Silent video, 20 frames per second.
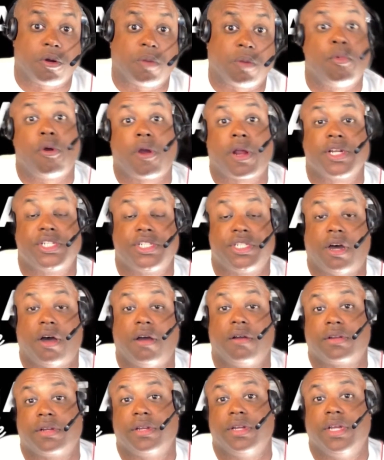or mortgage talk,
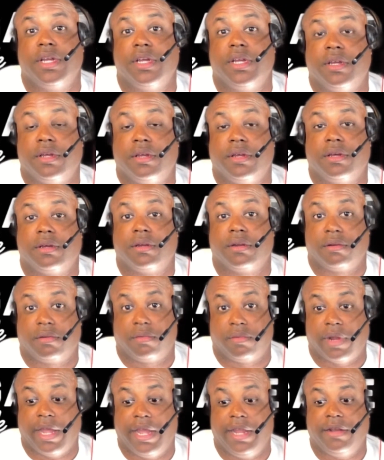
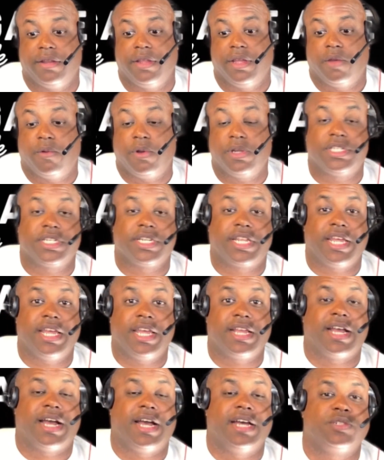right? Once again,
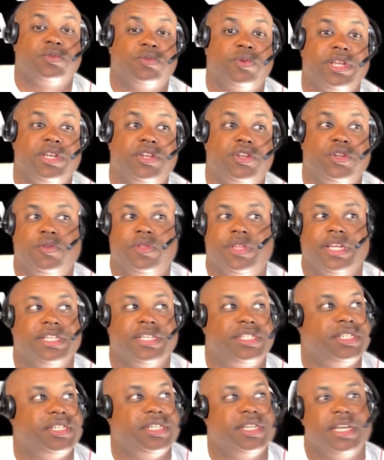guys, we do
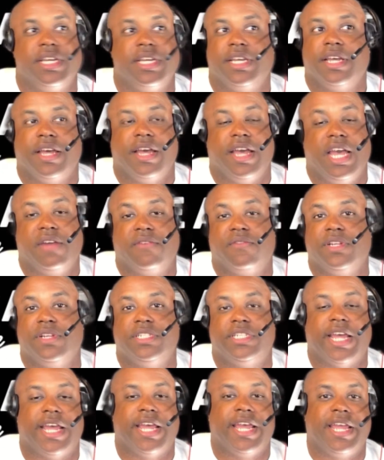this every
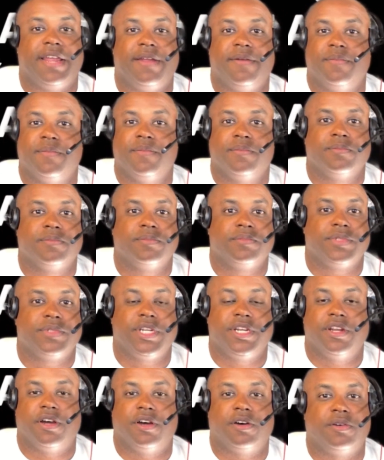day, you
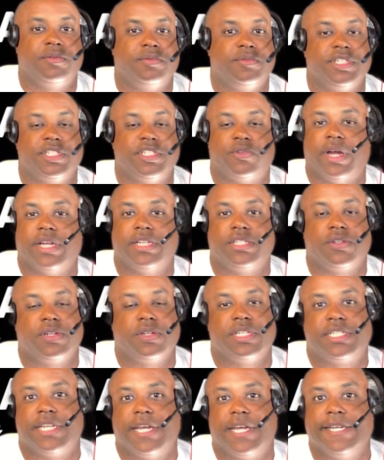know, twice on
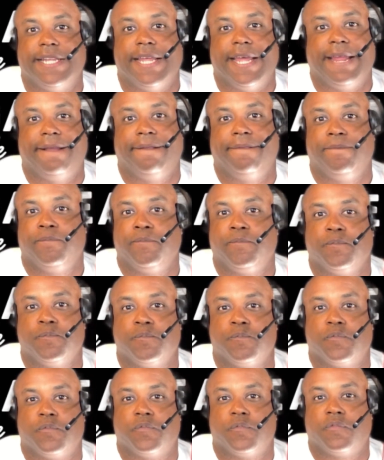Sunday.
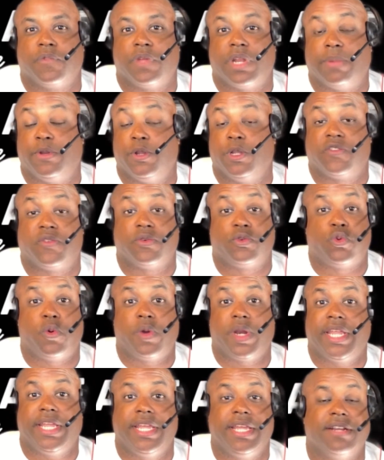And I've been doing this for
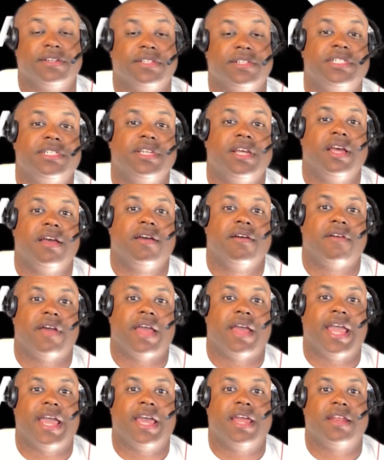20 years,
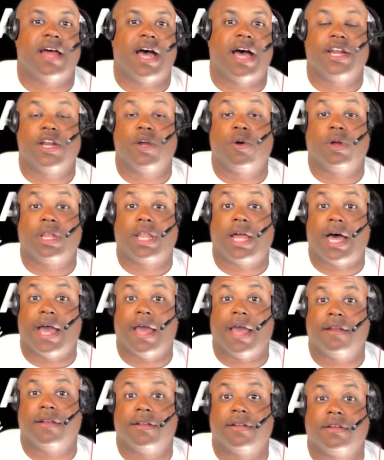and I know a lot,
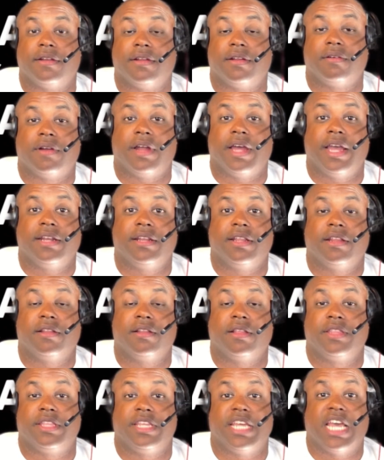right?
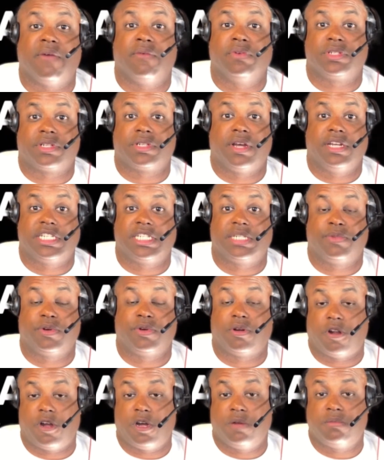The average
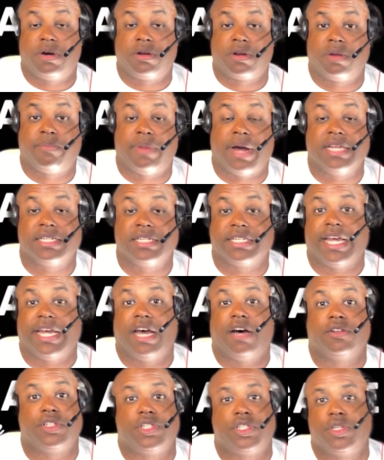customer or homeowner buys a
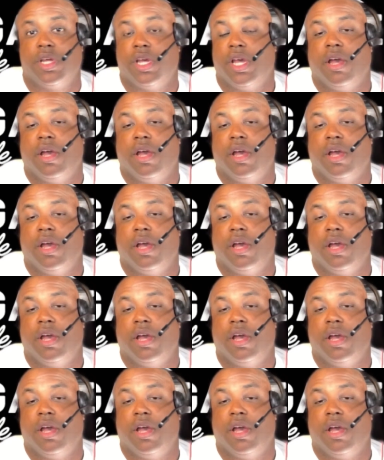house